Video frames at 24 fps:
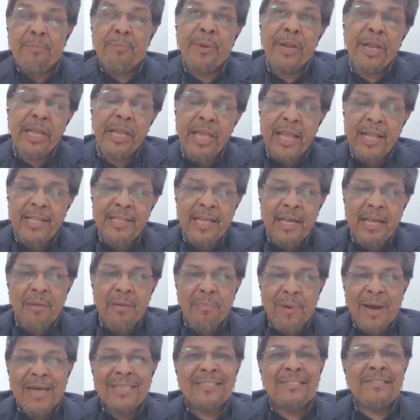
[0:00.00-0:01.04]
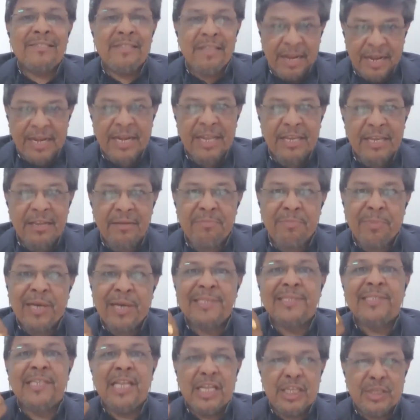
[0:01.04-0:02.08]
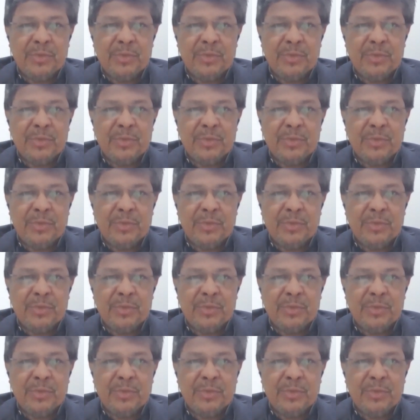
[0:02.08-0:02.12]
bringing their past learning, past